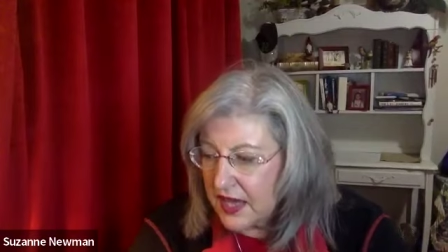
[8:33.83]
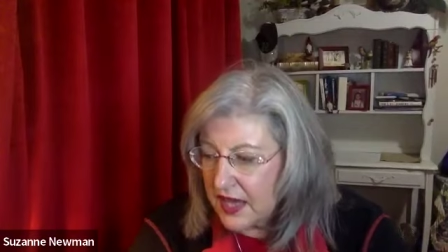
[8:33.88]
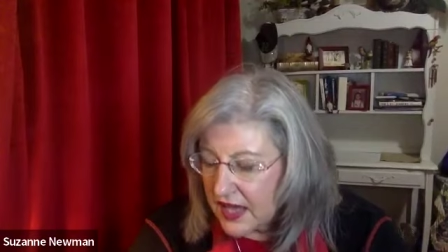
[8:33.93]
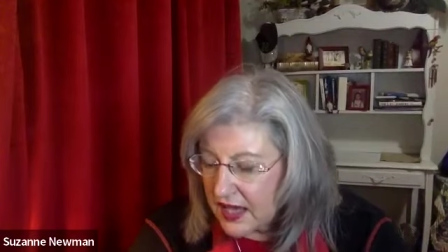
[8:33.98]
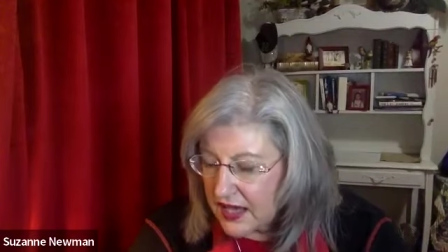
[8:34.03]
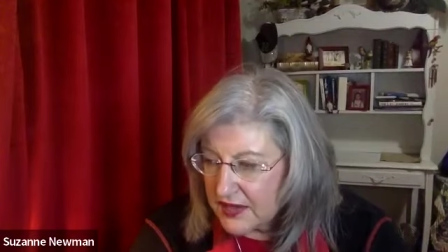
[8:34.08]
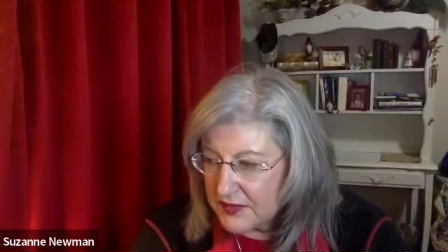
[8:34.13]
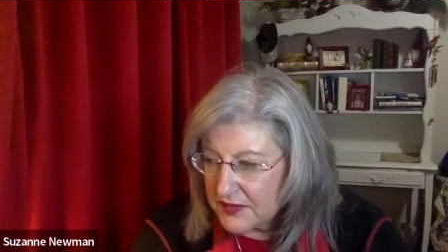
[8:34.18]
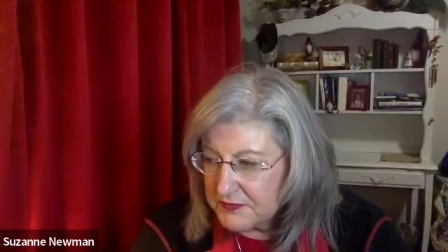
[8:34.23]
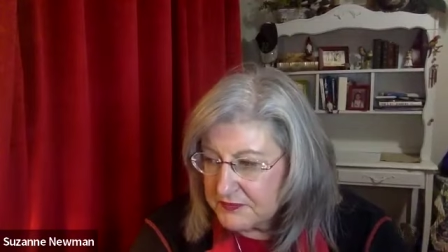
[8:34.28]

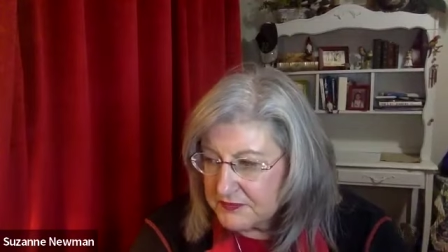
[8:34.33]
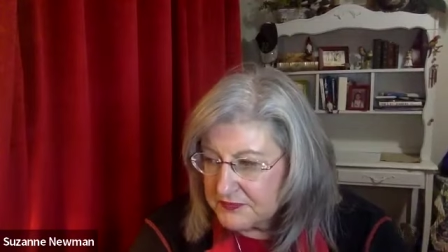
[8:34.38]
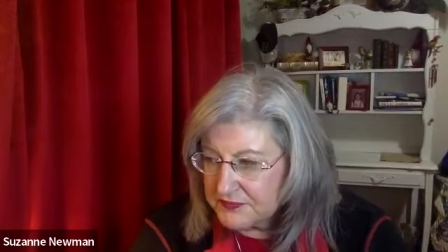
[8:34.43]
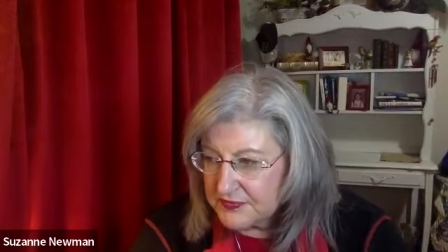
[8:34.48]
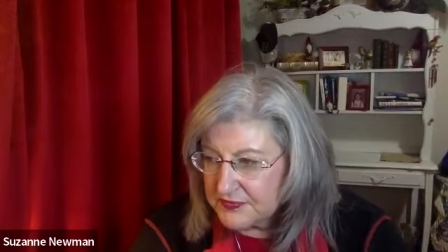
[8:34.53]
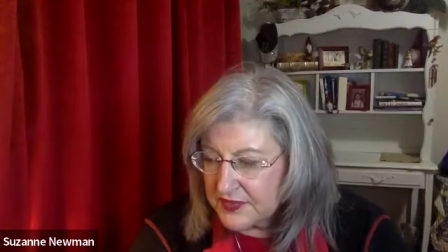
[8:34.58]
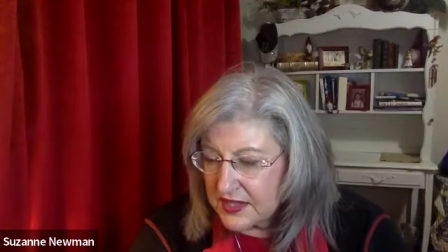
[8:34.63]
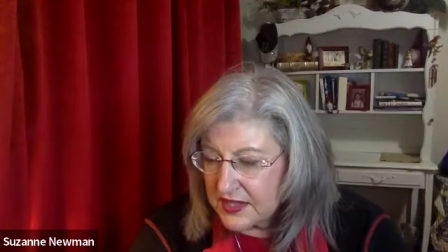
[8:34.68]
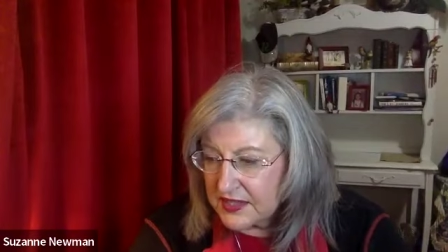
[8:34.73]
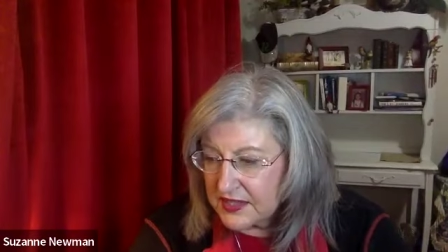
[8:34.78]
Um,
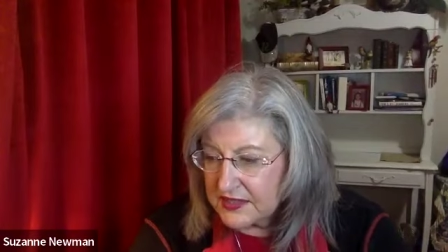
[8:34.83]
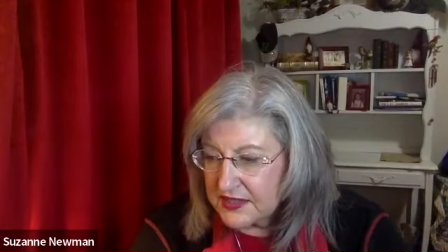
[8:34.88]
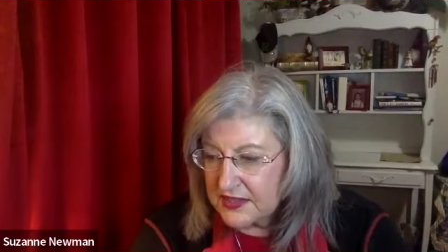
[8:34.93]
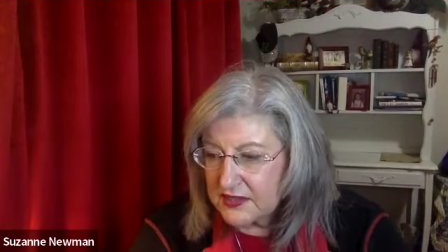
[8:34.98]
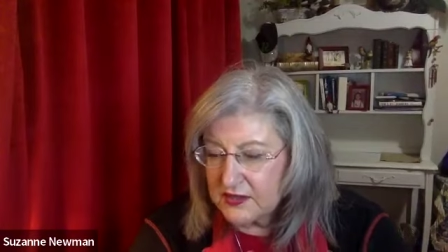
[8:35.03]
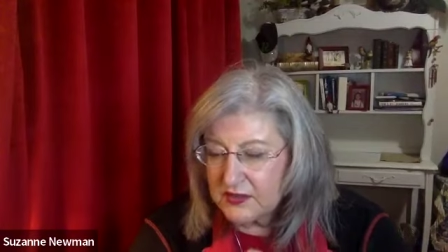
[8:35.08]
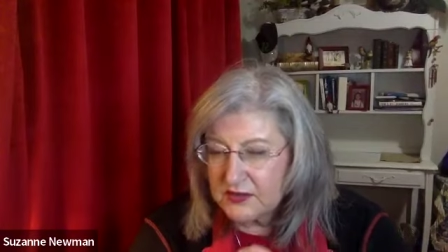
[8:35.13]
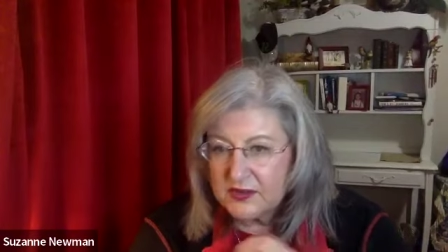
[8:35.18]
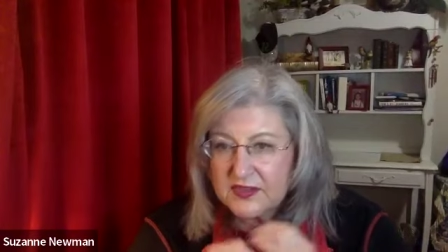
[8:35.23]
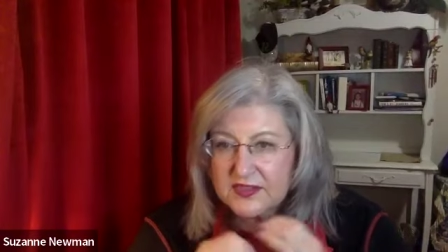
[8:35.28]
you
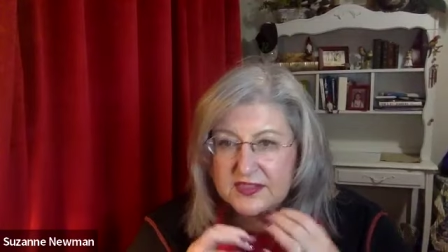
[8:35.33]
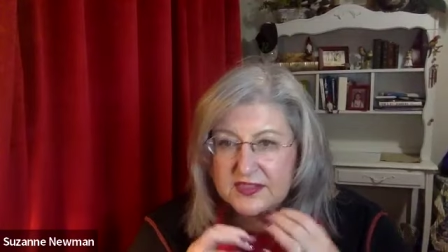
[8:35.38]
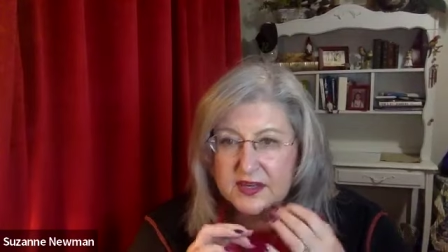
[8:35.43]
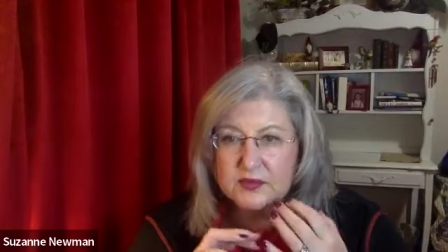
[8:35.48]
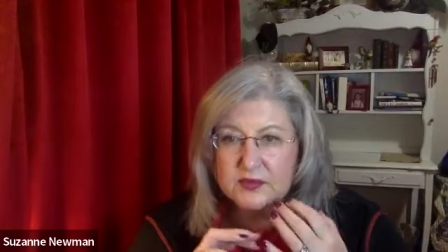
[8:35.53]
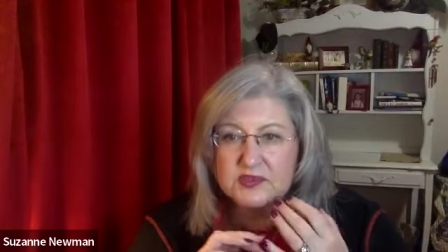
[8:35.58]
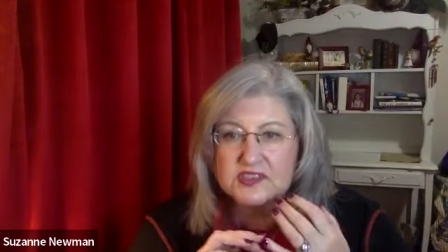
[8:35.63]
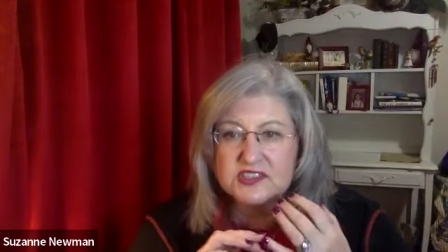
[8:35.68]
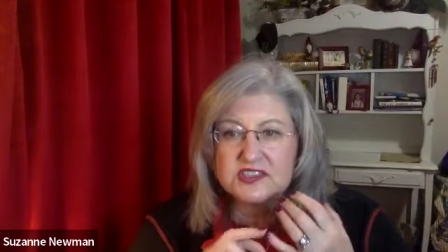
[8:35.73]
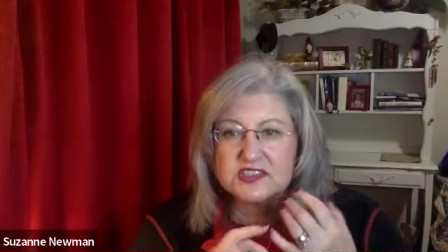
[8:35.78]
know, there
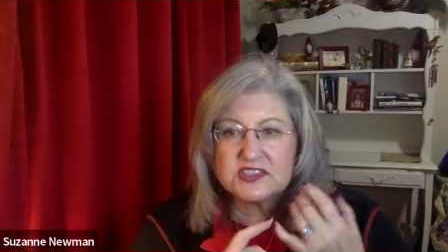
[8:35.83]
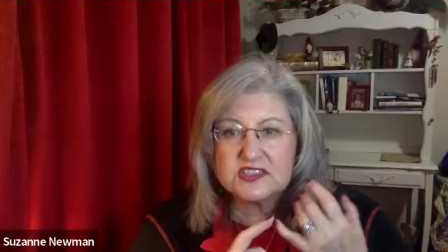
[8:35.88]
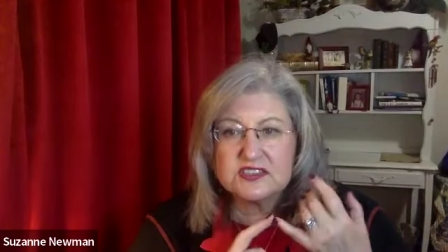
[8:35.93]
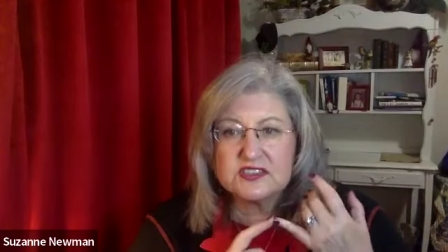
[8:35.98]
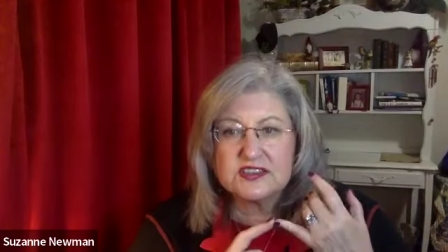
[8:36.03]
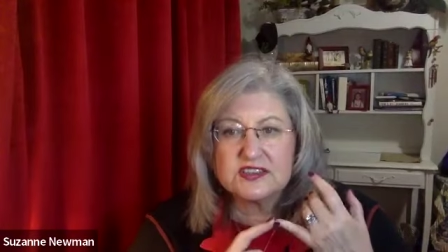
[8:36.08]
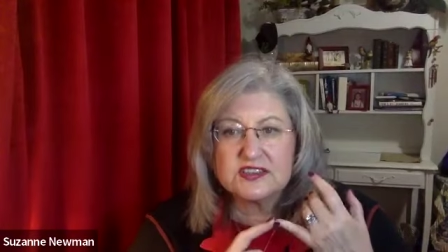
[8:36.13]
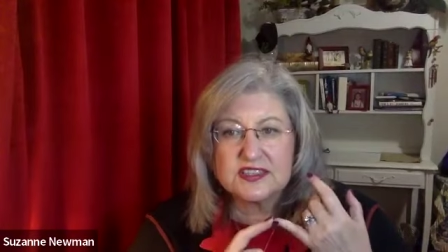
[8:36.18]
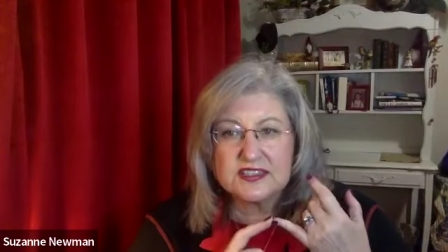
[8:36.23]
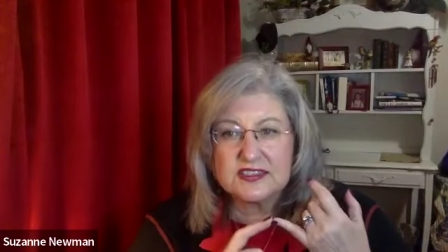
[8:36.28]
were
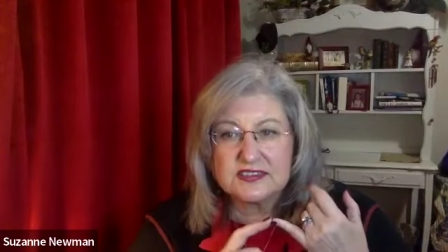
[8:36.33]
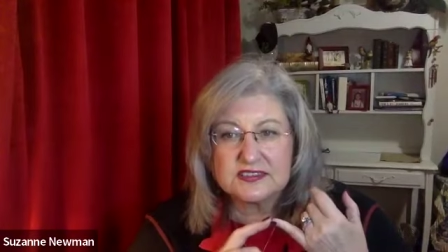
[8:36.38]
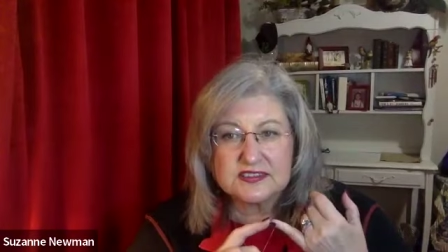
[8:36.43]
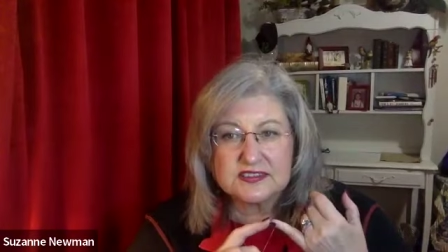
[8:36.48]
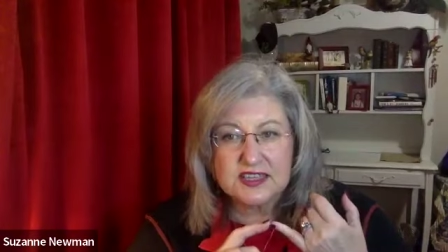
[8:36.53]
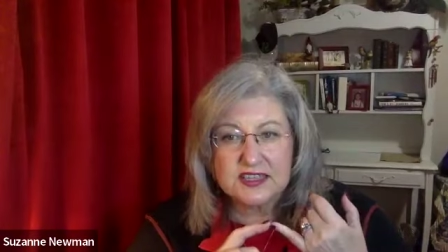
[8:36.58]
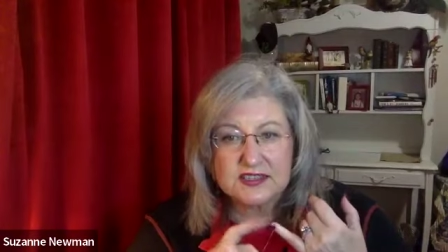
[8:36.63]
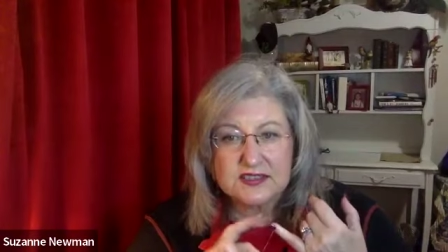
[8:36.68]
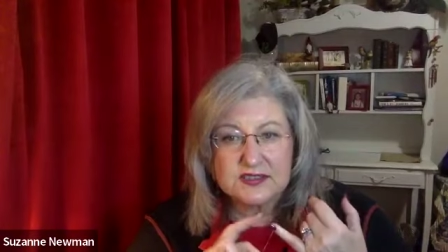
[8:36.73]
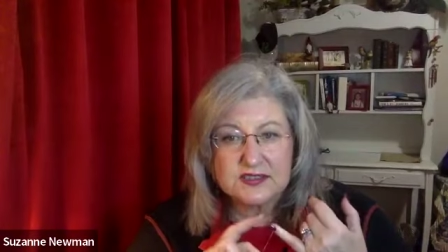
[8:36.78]
still things,
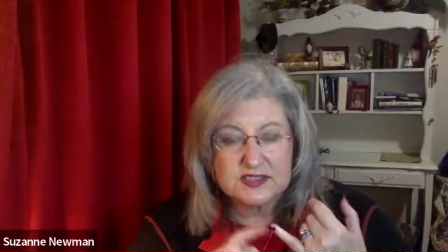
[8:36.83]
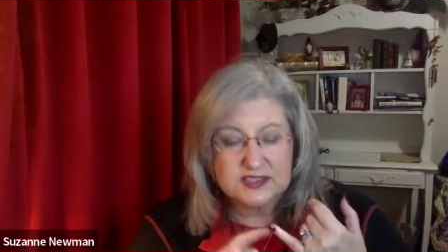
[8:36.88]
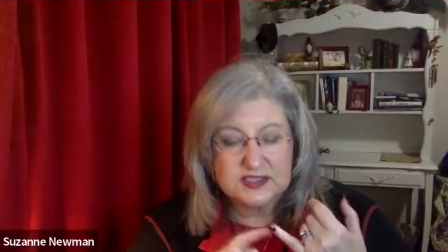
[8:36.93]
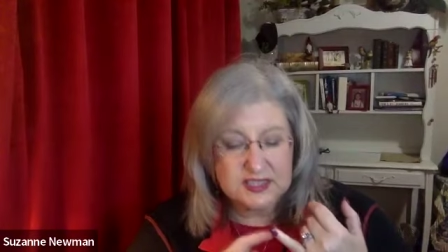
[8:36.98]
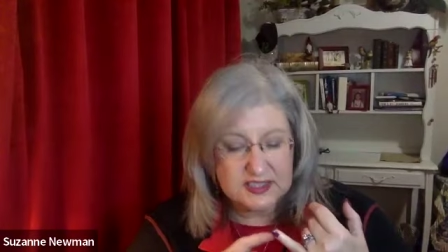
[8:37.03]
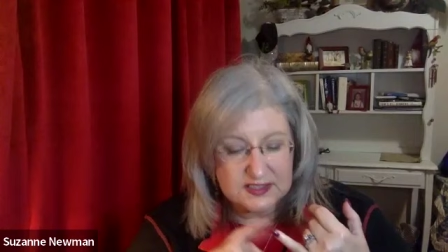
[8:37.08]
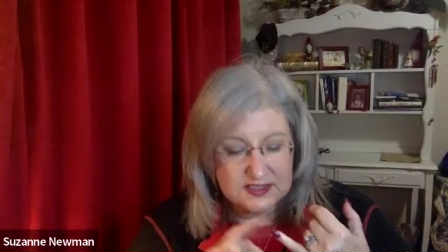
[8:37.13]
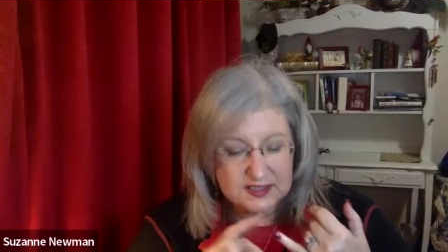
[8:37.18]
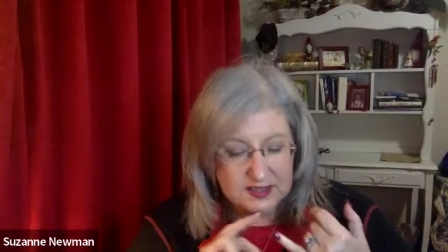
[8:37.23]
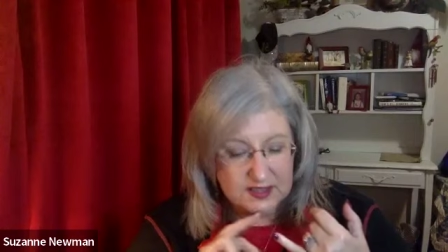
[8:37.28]
like you
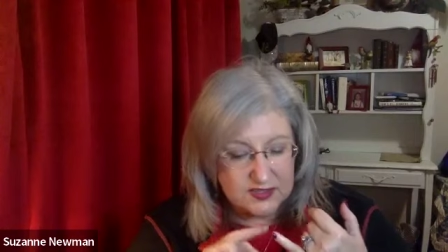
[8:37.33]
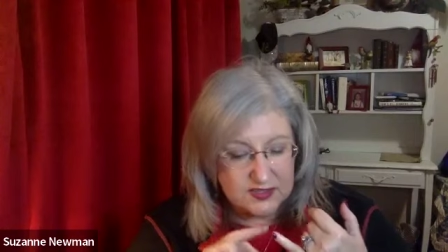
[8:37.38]
said,